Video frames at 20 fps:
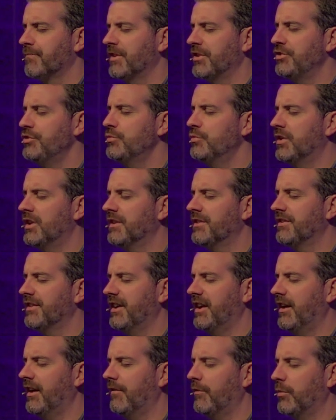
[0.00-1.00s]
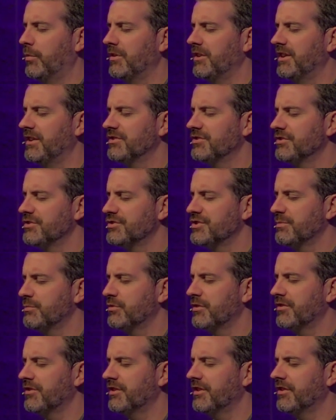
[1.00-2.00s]
That you want to have a
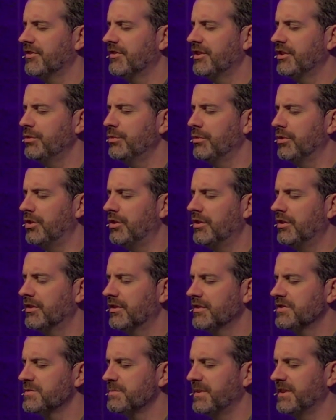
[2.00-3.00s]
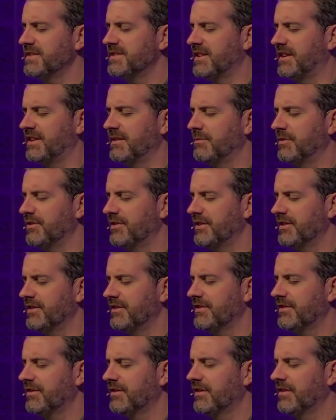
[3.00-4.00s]
relationship with us, that you long to spend time with
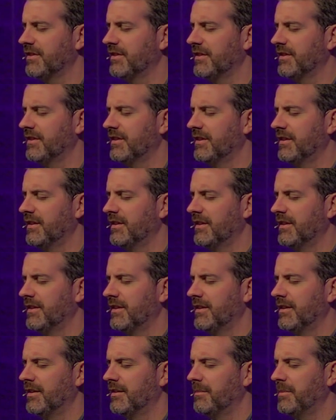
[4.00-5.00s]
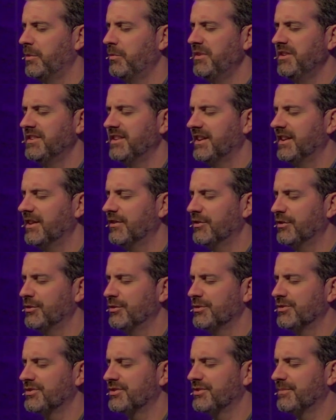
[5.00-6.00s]
us. May we take
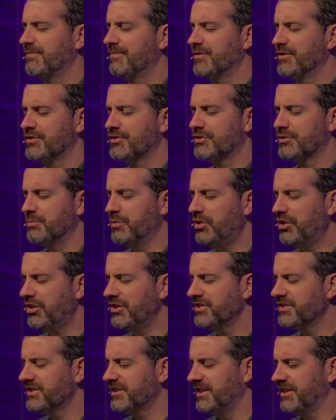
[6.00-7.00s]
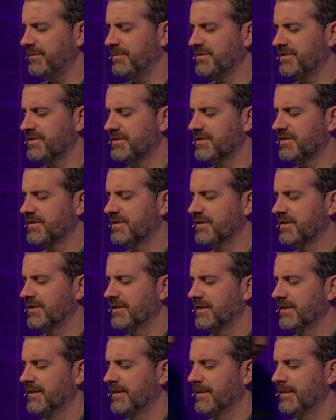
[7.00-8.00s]
those small steps,
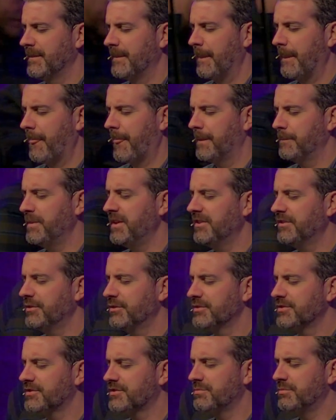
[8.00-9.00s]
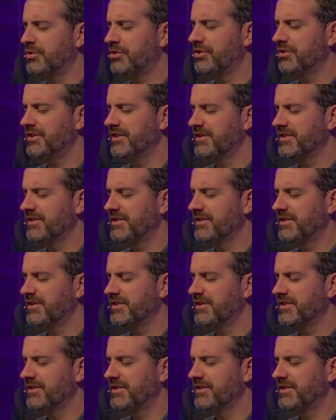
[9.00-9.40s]
make those small